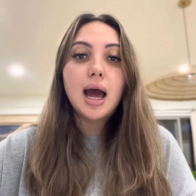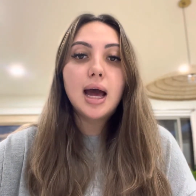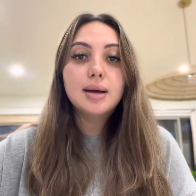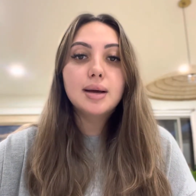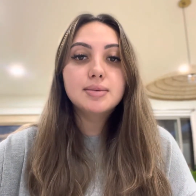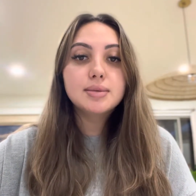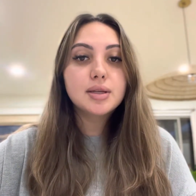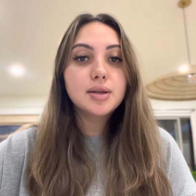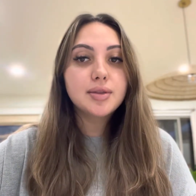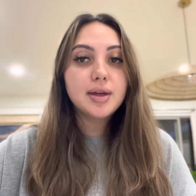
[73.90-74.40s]

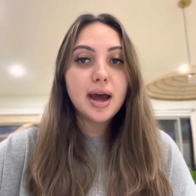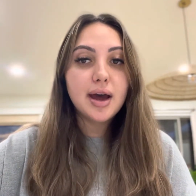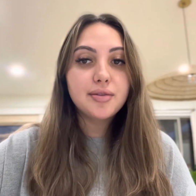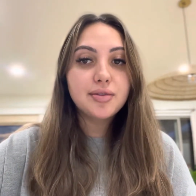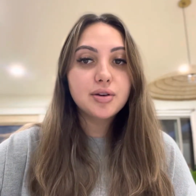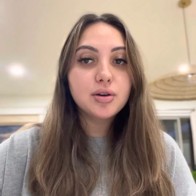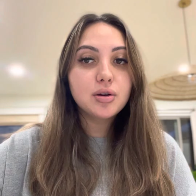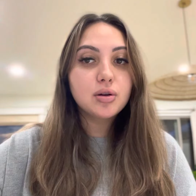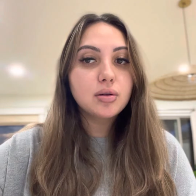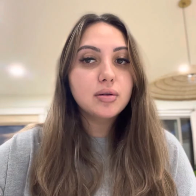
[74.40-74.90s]
So the
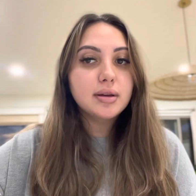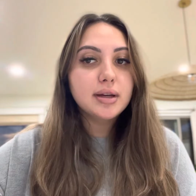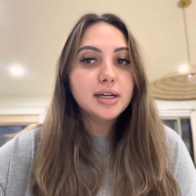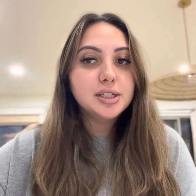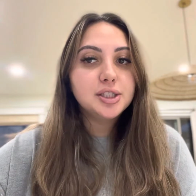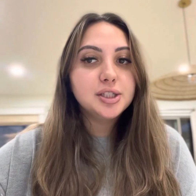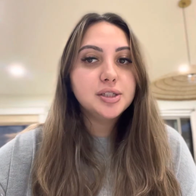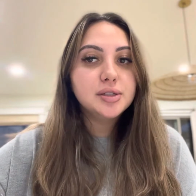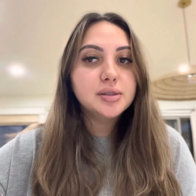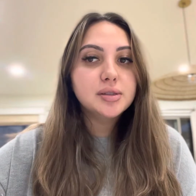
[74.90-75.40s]
ethical
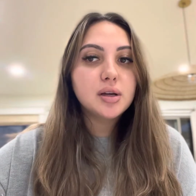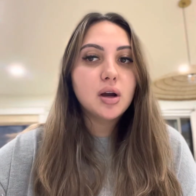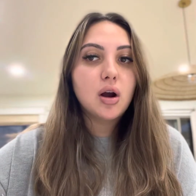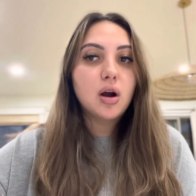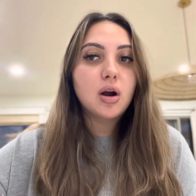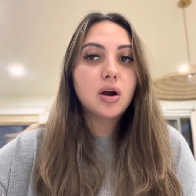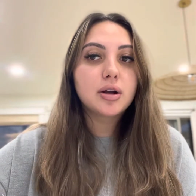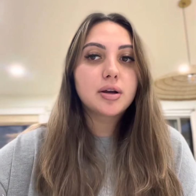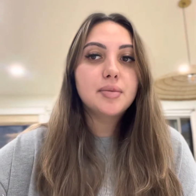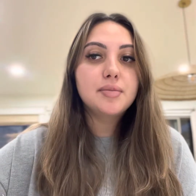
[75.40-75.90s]
issues
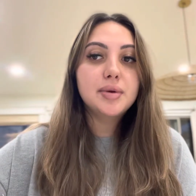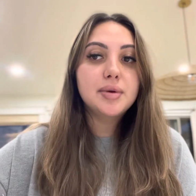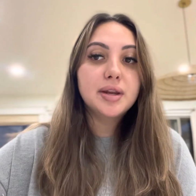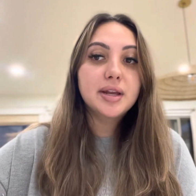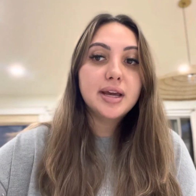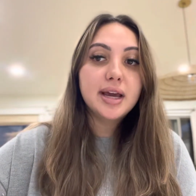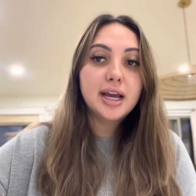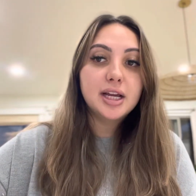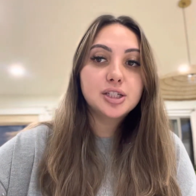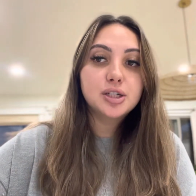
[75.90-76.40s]
are
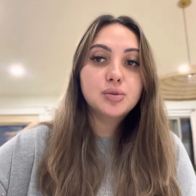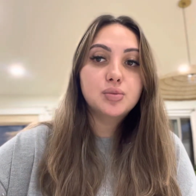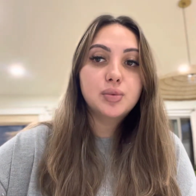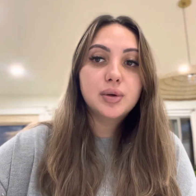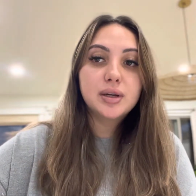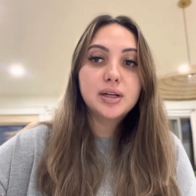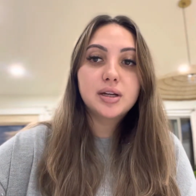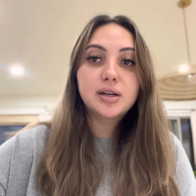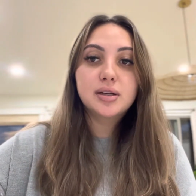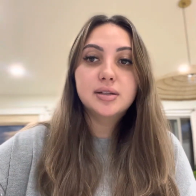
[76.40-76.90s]
communication
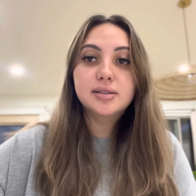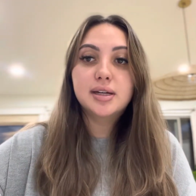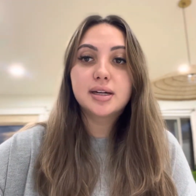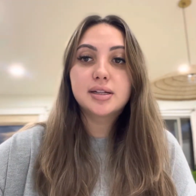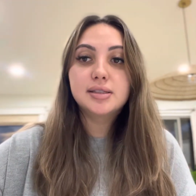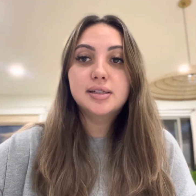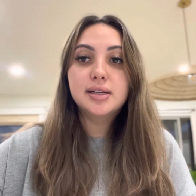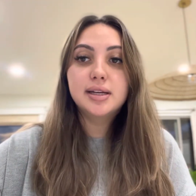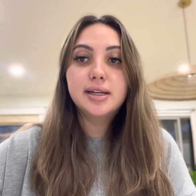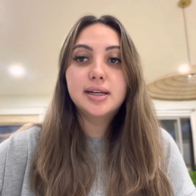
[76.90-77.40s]
when
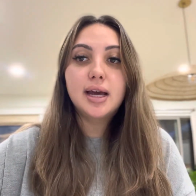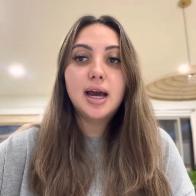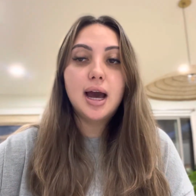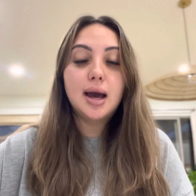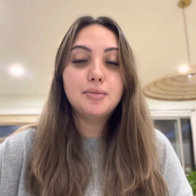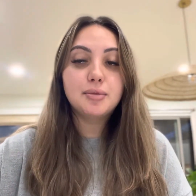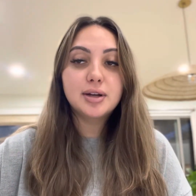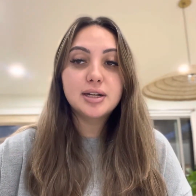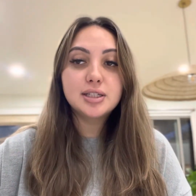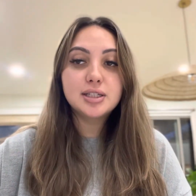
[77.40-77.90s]
conducting
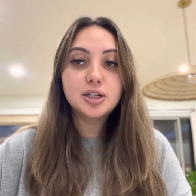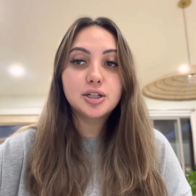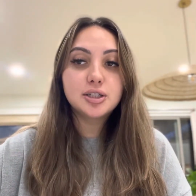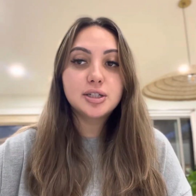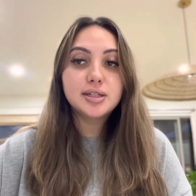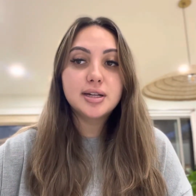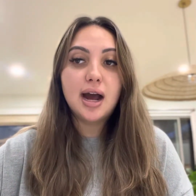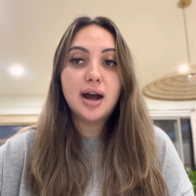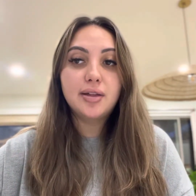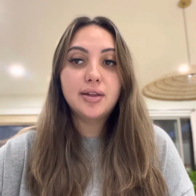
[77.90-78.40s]
research in
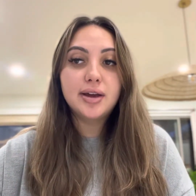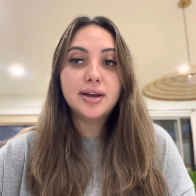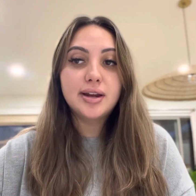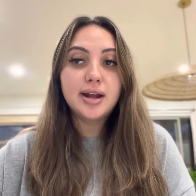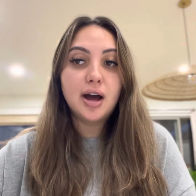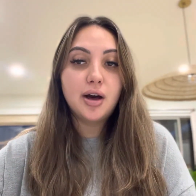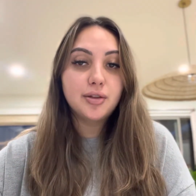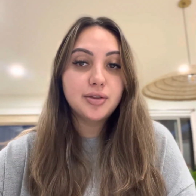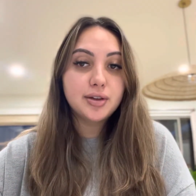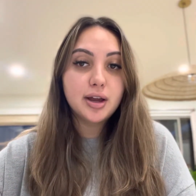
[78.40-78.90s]
allied
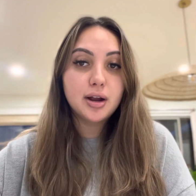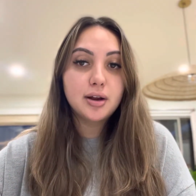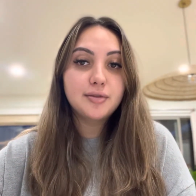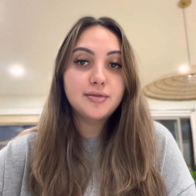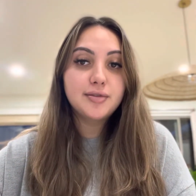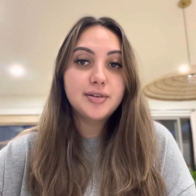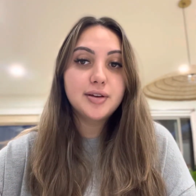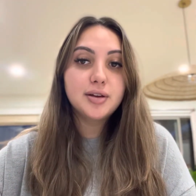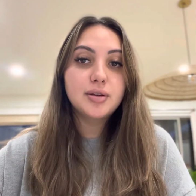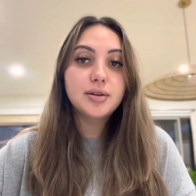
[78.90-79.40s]
healthcare
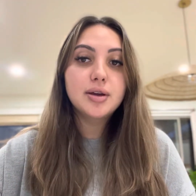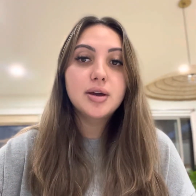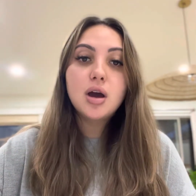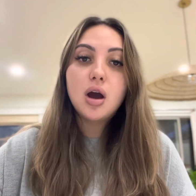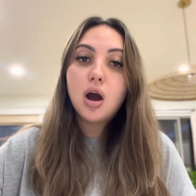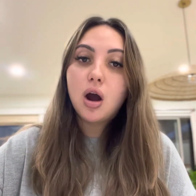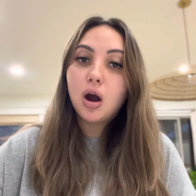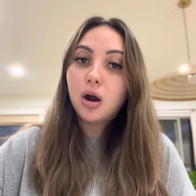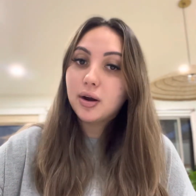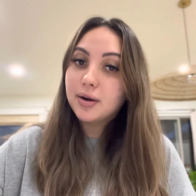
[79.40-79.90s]
field
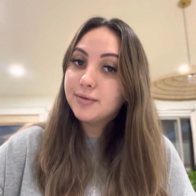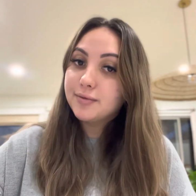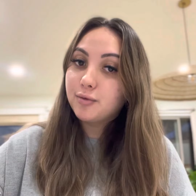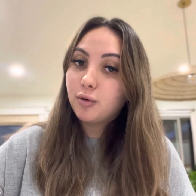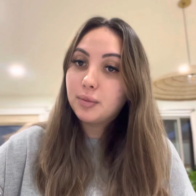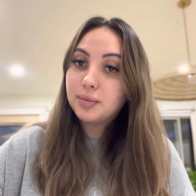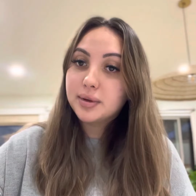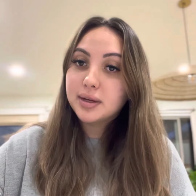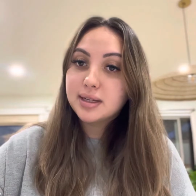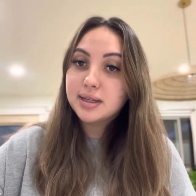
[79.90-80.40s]
are
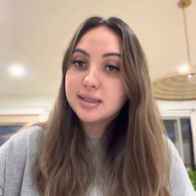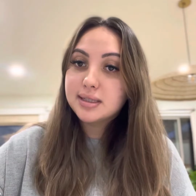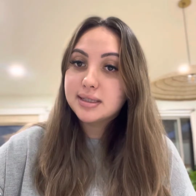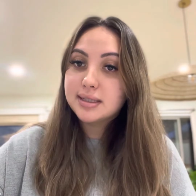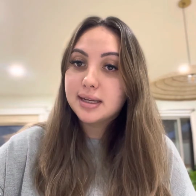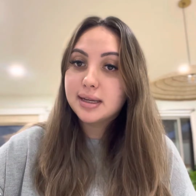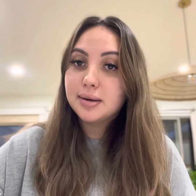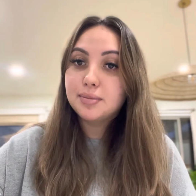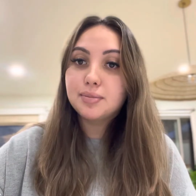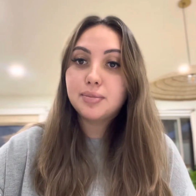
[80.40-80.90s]
informed
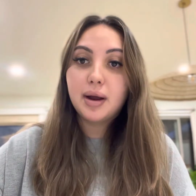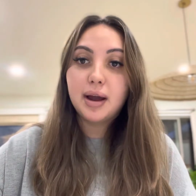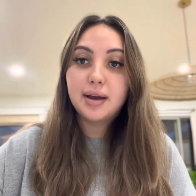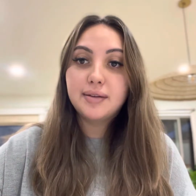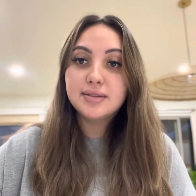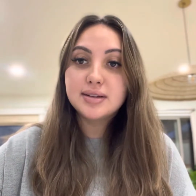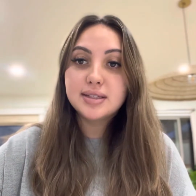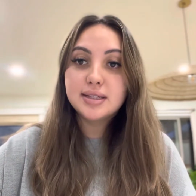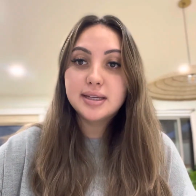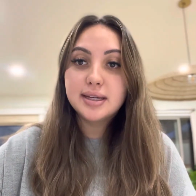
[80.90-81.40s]
consent,
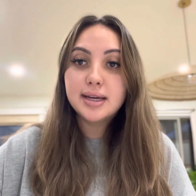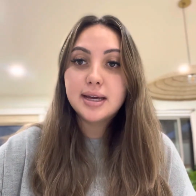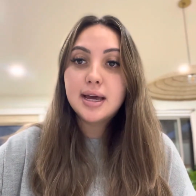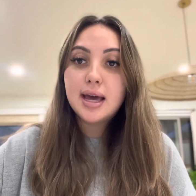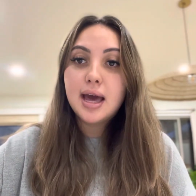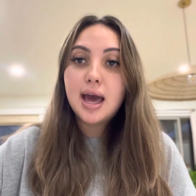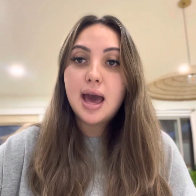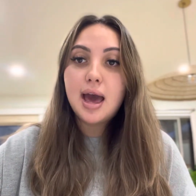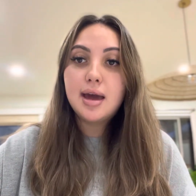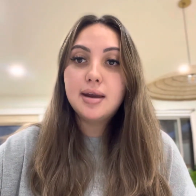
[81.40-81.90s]
privacy,
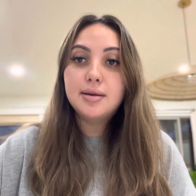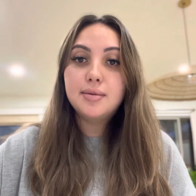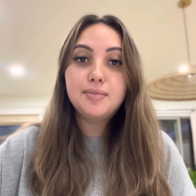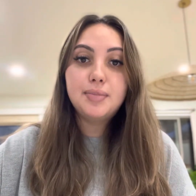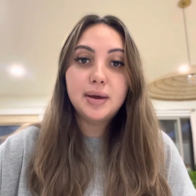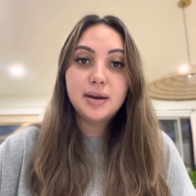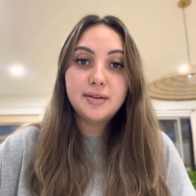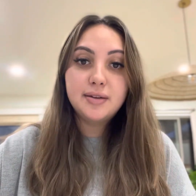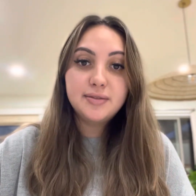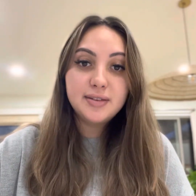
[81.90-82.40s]
and
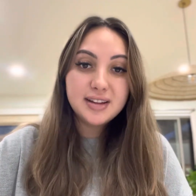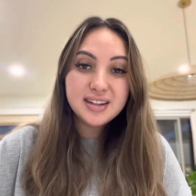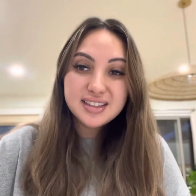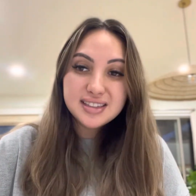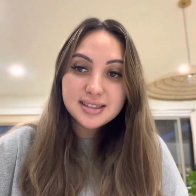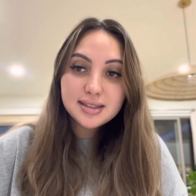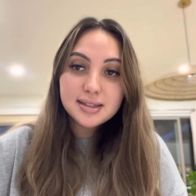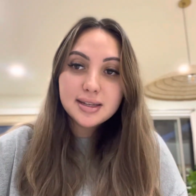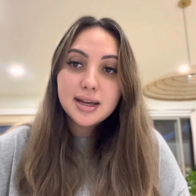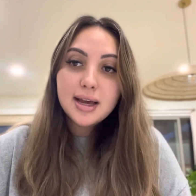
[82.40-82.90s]
benefits.